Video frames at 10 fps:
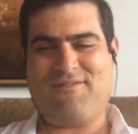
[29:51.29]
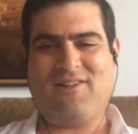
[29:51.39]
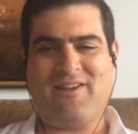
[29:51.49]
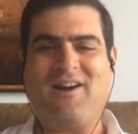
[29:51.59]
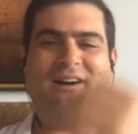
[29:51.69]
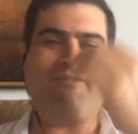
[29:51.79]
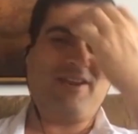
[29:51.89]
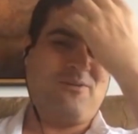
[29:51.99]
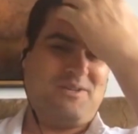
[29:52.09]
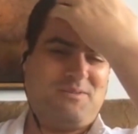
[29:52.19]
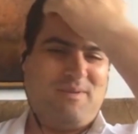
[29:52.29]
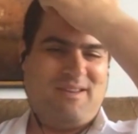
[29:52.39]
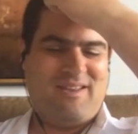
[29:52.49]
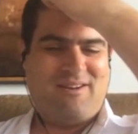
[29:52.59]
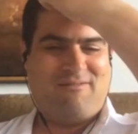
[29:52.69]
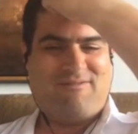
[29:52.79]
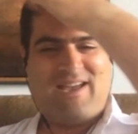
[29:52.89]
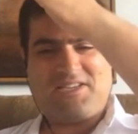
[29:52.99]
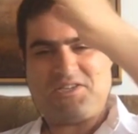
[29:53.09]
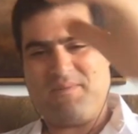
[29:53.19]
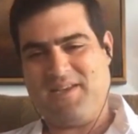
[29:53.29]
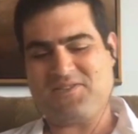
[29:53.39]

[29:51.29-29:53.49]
falling off. That always vexed me.